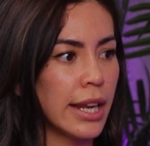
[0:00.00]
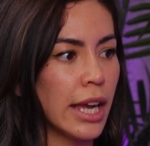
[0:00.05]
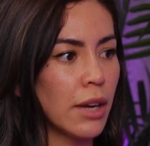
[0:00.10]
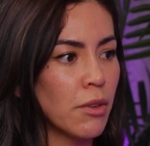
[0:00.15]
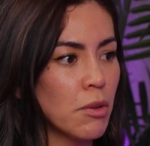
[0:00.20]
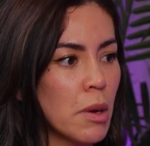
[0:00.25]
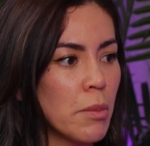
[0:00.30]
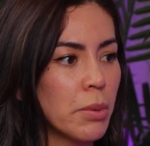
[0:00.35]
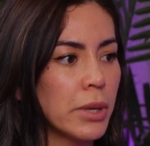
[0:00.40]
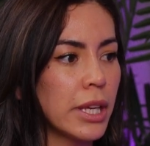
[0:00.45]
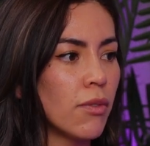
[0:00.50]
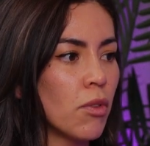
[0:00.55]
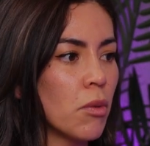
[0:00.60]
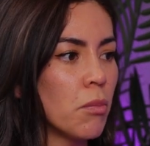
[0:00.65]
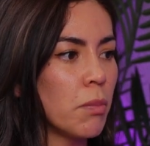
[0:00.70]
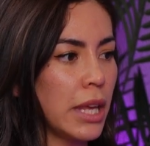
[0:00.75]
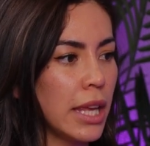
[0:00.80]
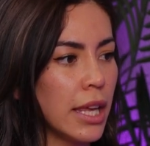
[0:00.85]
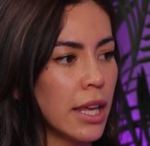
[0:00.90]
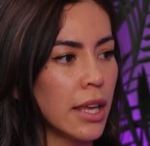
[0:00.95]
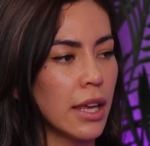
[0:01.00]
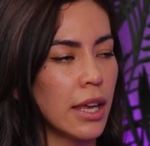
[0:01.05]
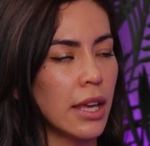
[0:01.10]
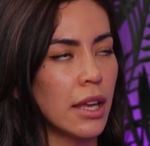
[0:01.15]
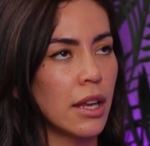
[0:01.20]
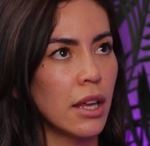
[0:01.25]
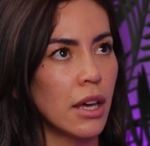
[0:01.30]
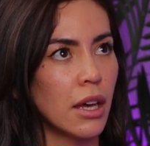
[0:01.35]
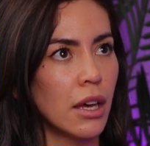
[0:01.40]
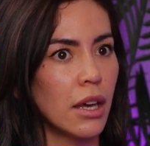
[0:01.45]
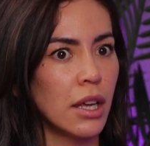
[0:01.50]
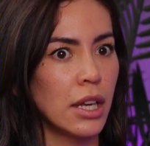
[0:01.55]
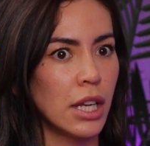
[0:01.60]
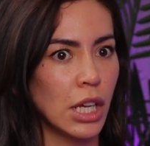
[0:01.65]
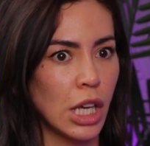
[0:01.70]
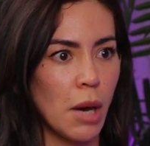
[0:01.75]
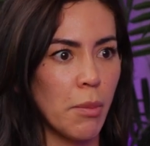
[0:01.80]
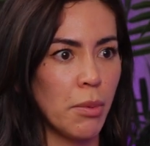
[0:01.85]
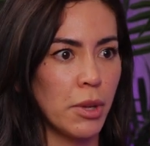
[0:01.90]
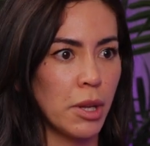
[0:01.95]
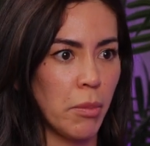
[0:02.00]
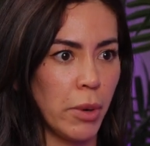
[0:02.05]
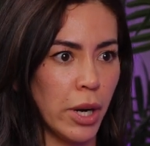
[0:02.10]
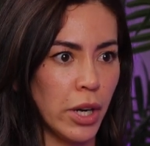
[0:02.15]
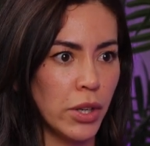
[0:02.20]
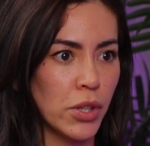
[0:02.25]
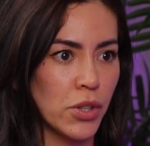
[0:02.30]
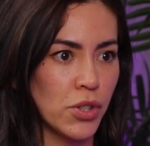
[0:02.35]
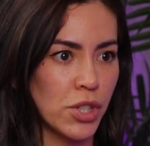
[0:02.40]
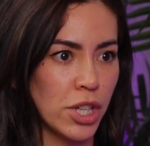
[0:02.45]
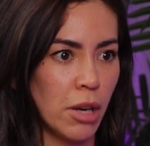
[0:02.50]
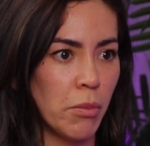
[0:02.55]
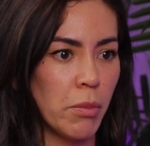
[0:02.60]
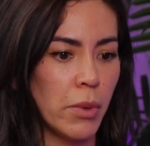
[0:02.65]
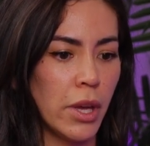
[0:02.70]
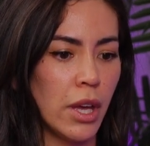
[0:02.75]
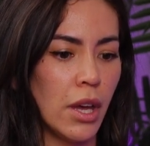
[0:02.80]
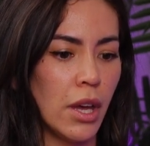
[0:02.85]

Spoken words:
And I remember even being in a couple in partnership,